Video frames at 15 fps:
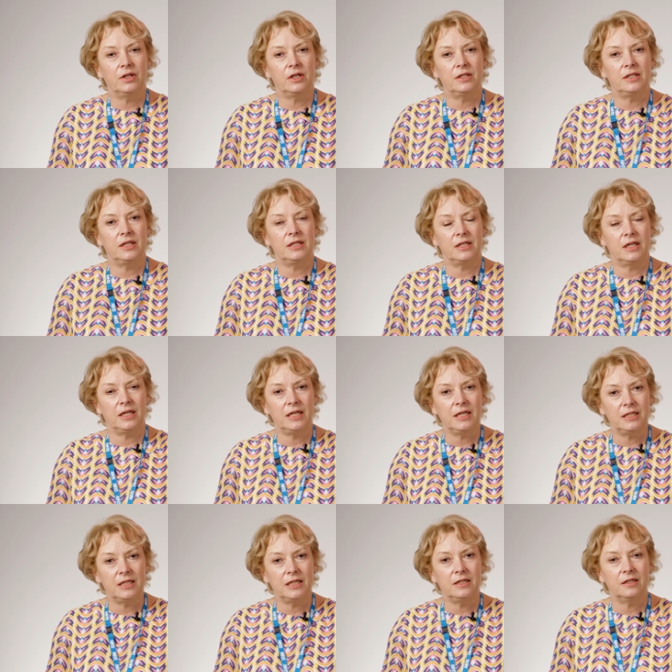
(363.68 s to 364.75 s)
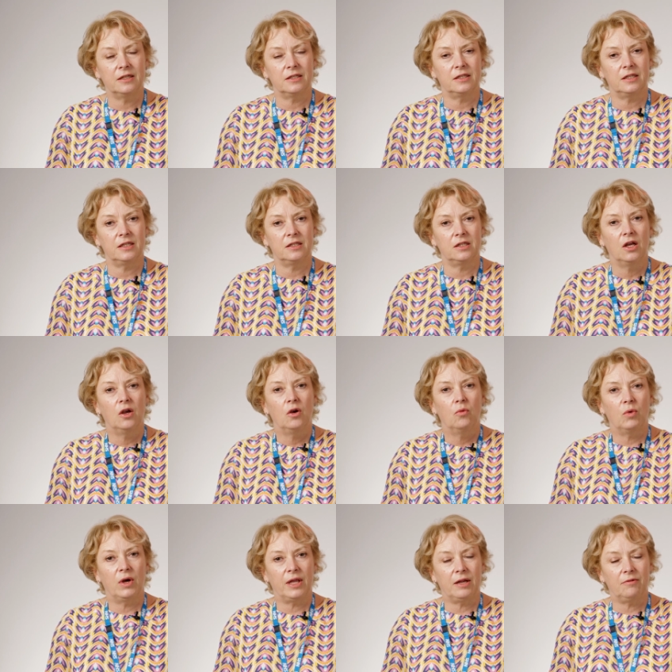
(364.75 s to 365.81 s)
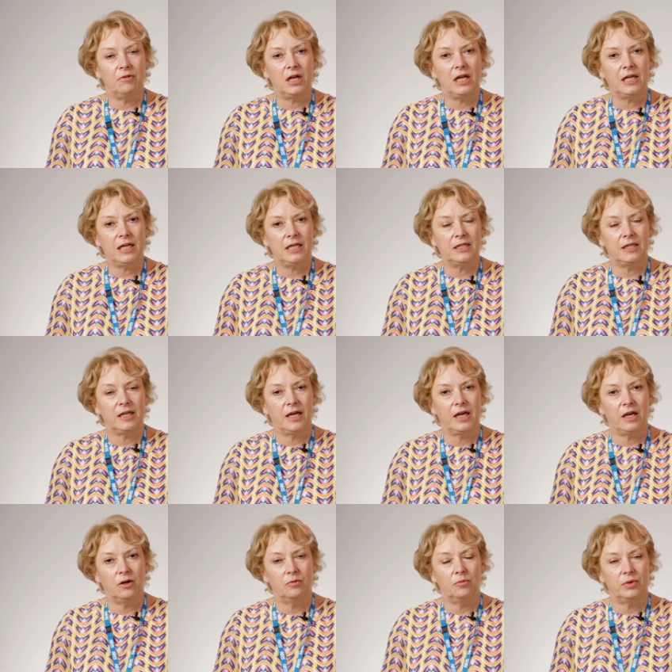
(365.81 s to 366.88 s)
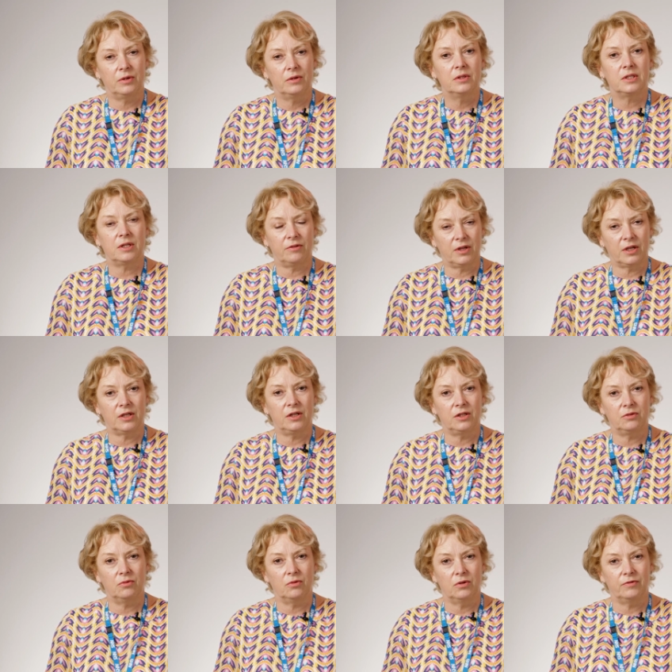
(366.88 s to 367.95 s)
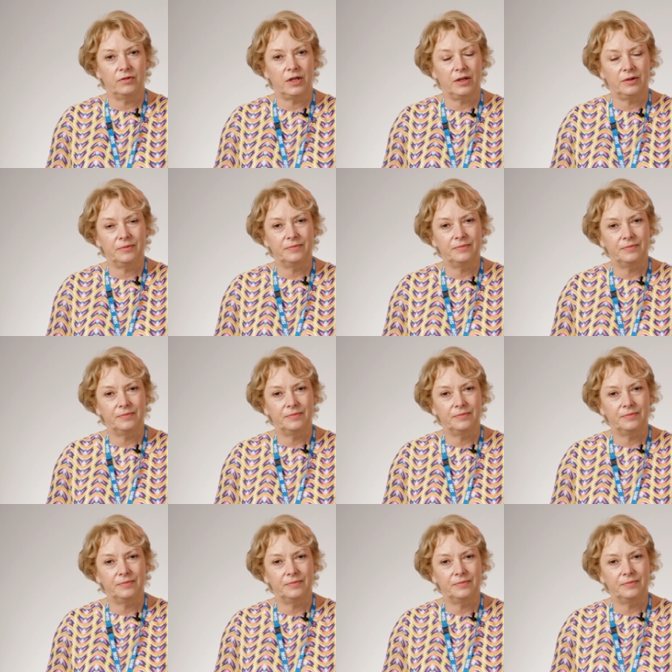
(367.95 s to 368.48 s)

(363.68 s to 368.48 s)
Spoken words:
nurses and ED nurses when they really needed their help. So thank you to all of you.